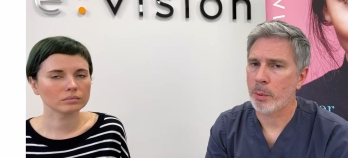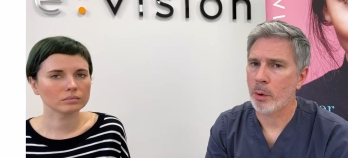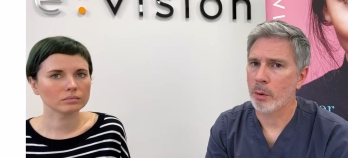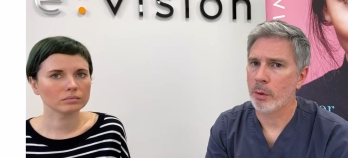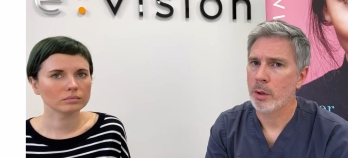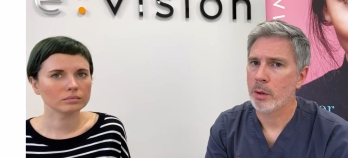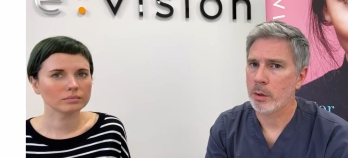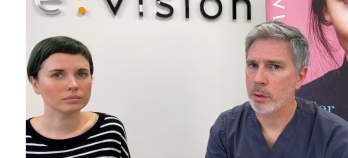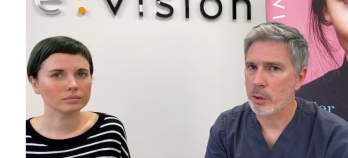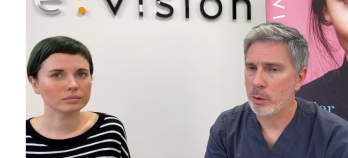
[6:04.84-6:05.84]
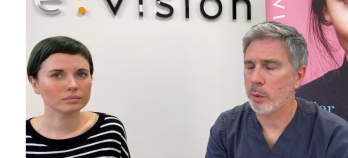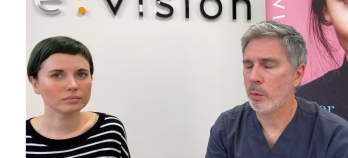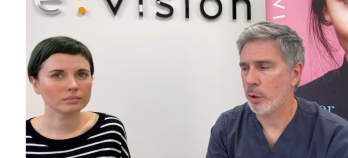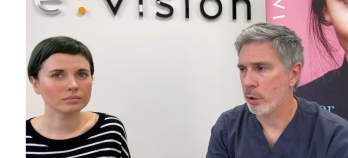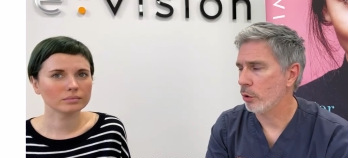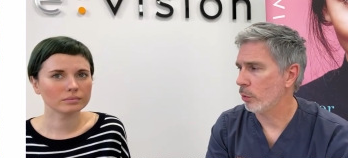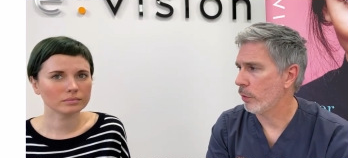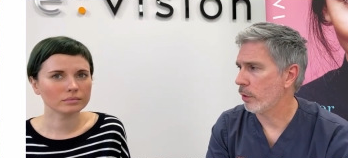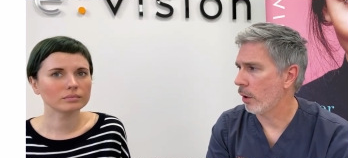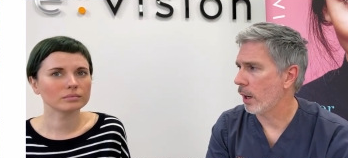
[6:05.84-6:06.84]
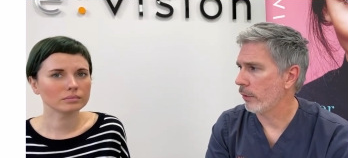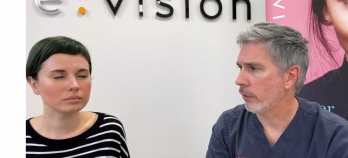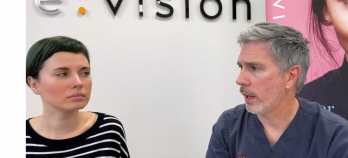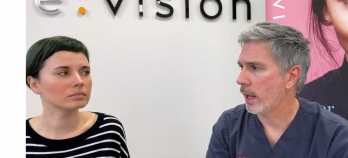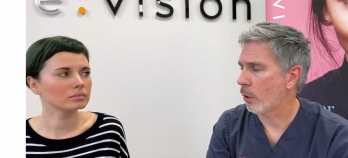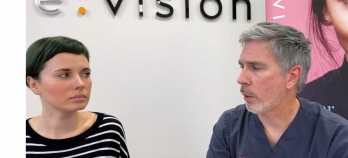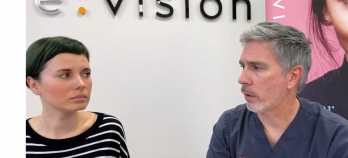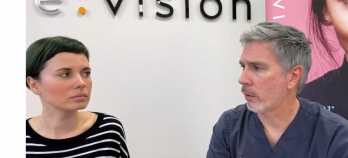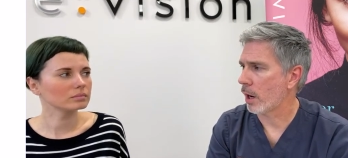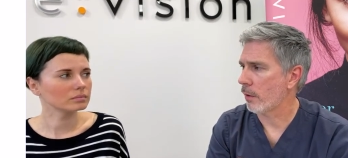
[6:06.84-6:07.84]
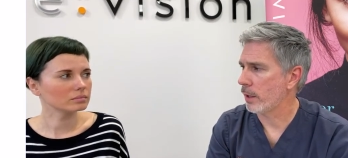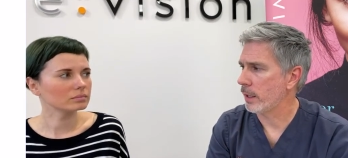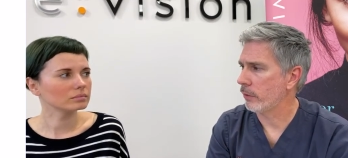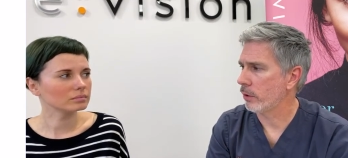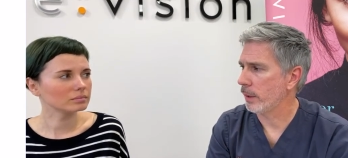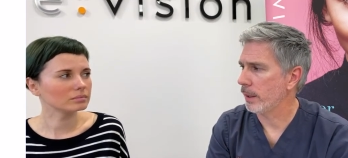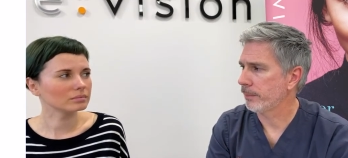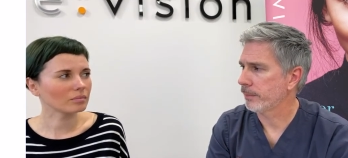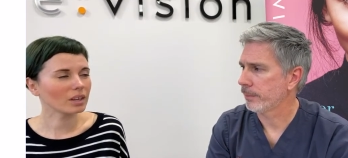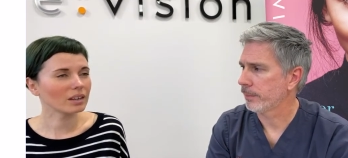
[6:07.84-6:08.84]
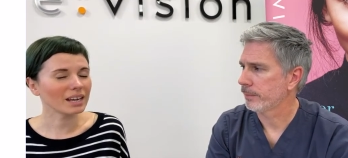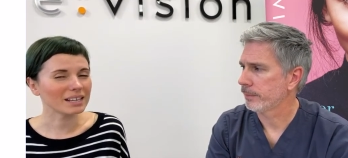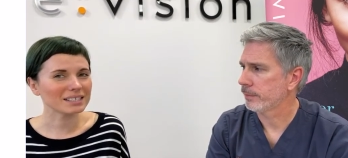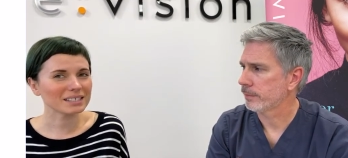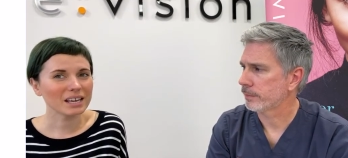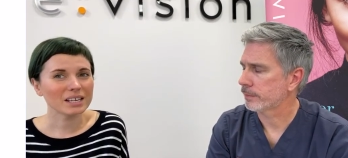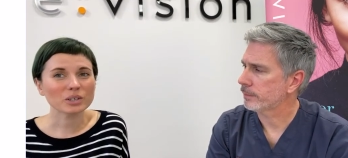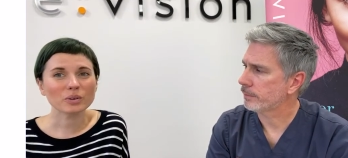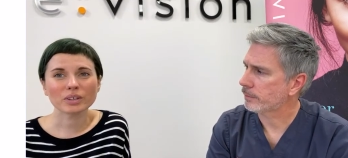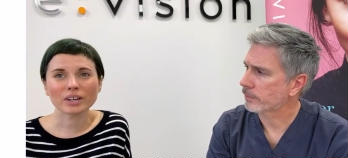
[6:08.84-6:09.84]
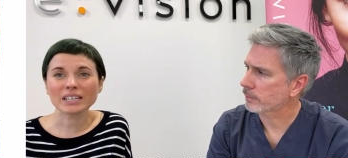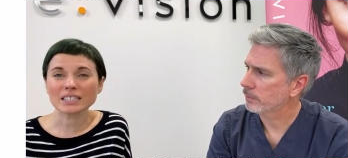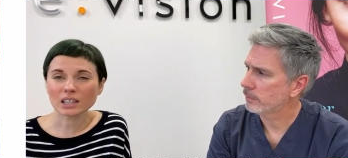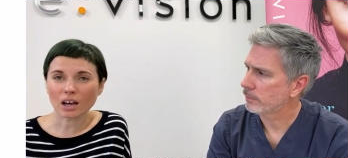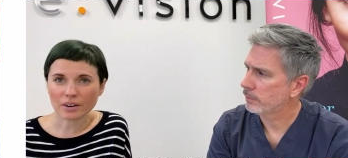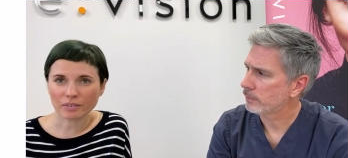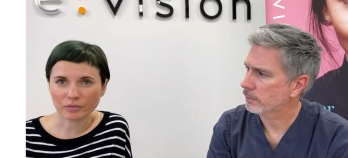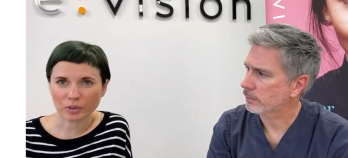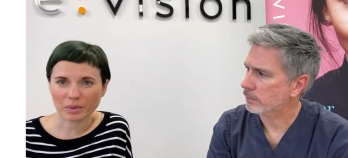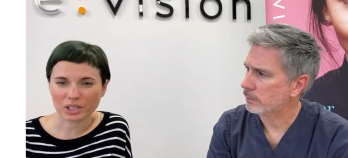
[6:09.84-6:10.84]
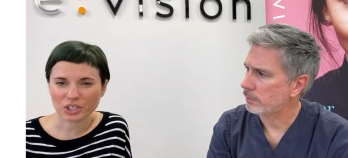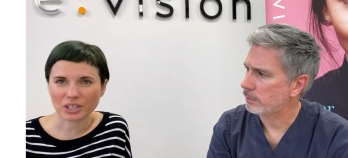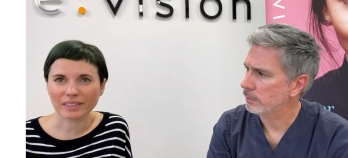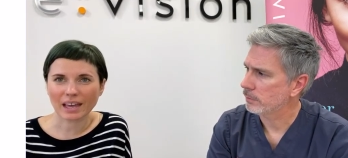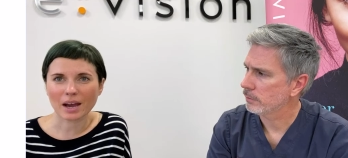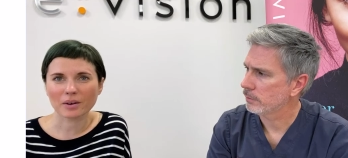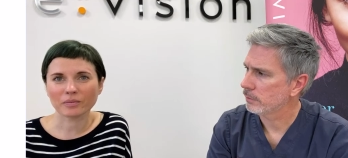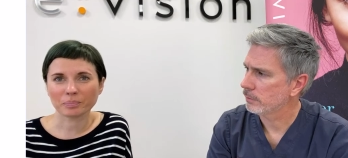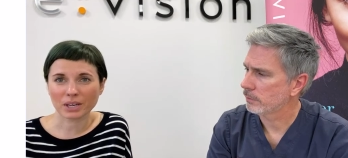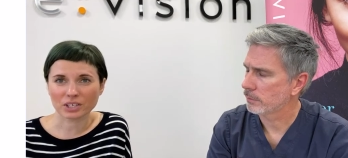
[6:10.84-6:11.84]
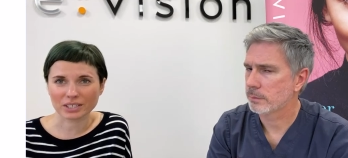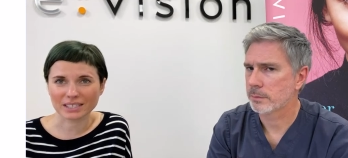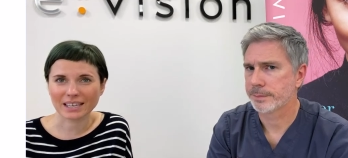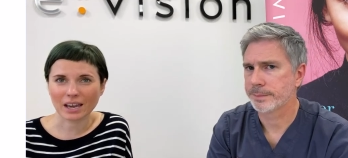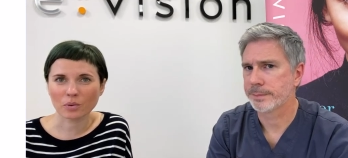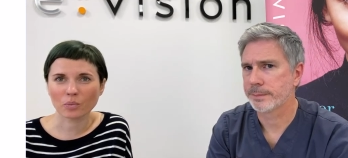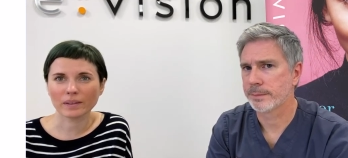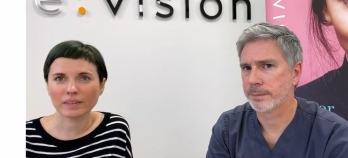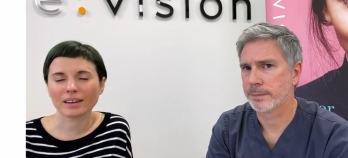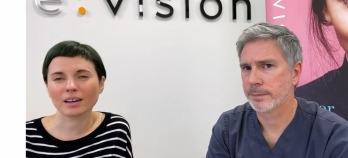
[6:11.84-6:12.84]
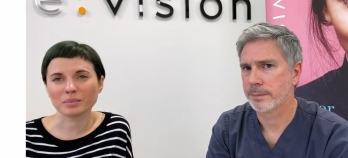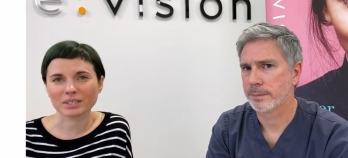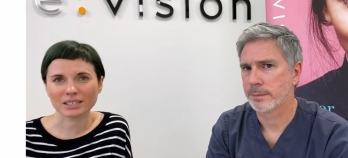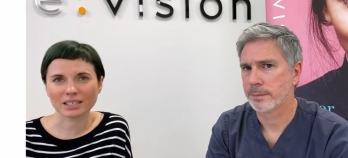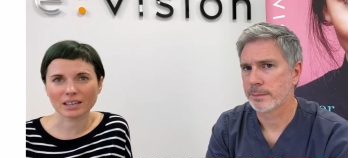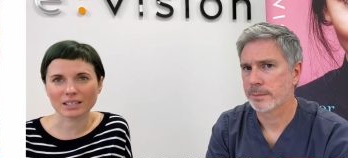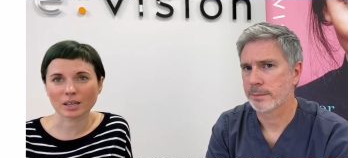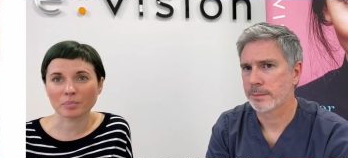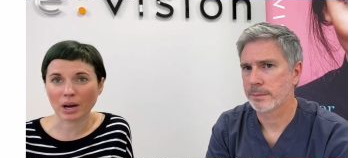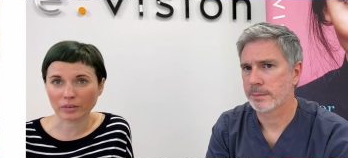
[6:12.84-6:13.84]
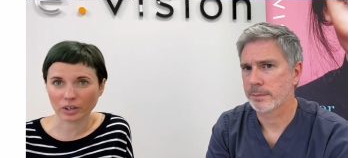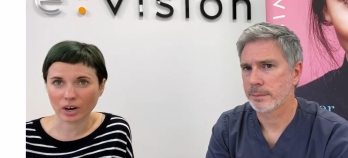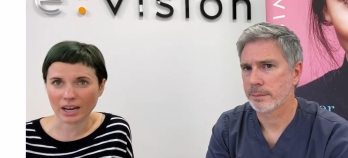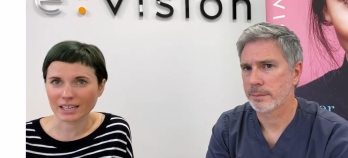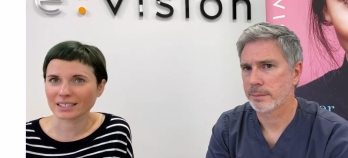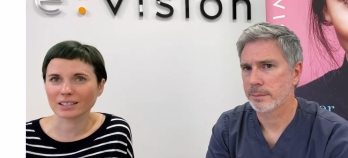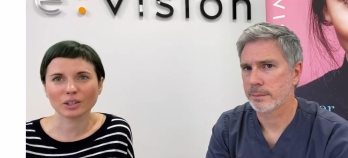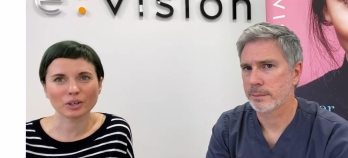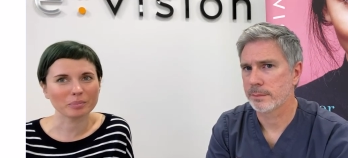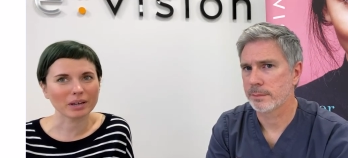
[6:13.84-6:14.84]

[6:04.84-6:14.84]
Speaker 1: upon you and what you do with your eyes and how quick the recovery needs to be.
Speaker 2: Nice. So there is a lot of information that patients get when they come to see us about their eyes. They learn